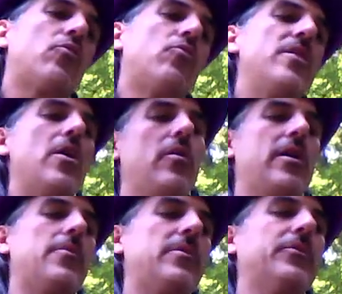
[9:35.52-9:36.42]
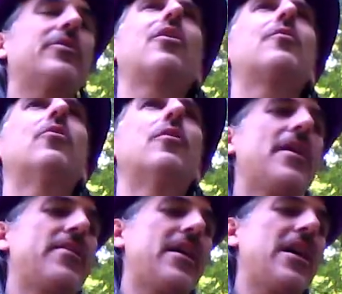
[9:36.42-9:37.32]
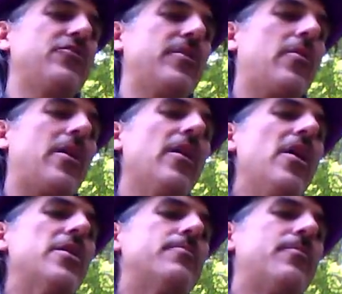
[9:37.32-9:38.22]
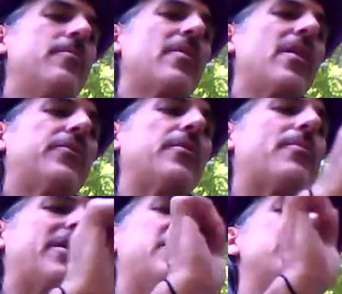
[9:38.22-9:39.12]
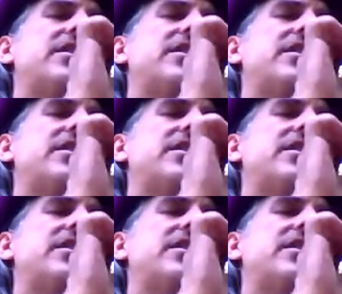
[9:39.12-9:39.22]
real. And we will talk more about that as we go on. So, but here's,